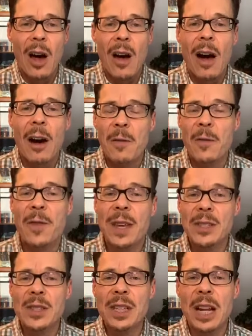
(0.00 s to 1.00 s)
our
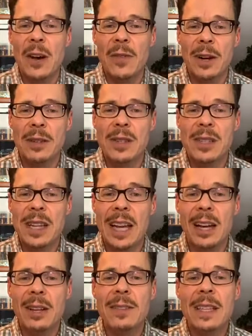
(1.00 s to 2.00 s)
vision of
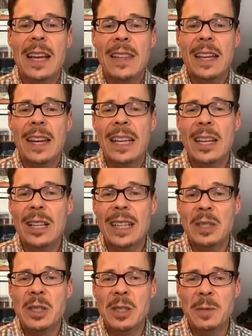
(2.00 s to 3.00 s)
ourselves, that He'll
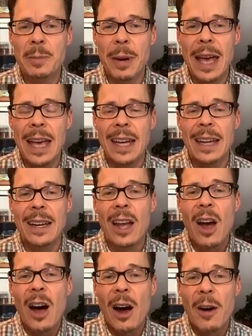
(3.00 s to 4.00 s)
expand
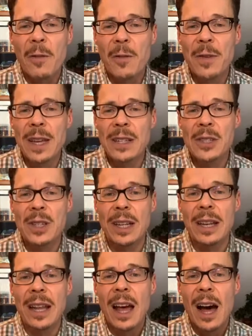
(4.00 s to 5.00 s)
our
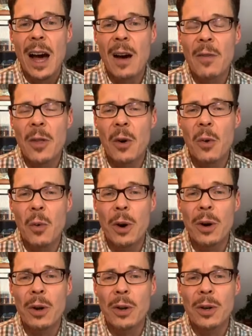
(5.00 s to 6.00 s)
vision of the
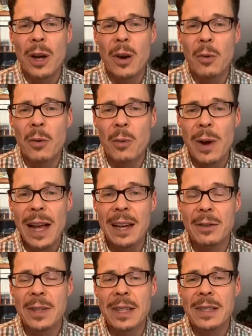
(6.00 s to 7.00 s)
world
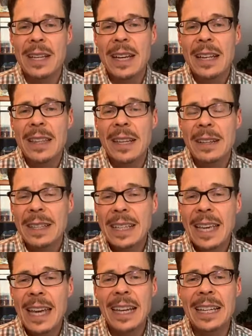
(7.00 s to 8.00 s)
around us. The
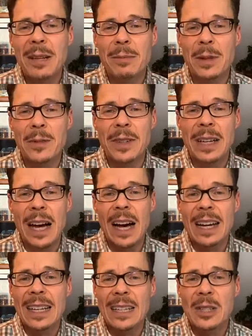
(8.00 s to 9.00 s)
kingdom of
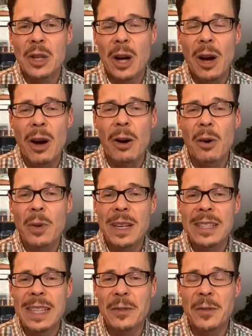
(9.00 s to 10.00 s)
God is
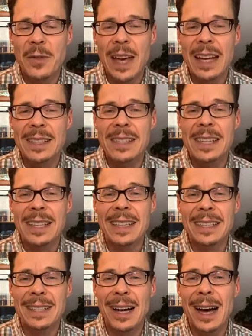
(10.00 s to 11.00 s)
always advancing,
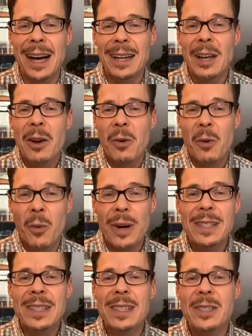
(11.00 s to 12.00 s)
and God
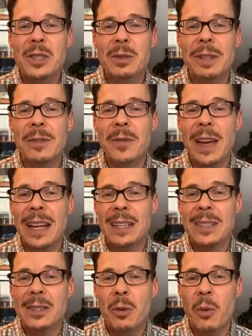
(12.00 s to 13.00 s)
wants us to
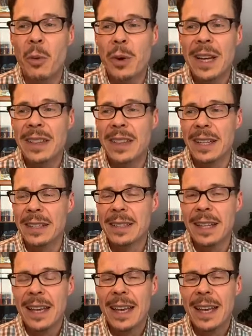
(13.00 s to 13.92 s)
advance with it.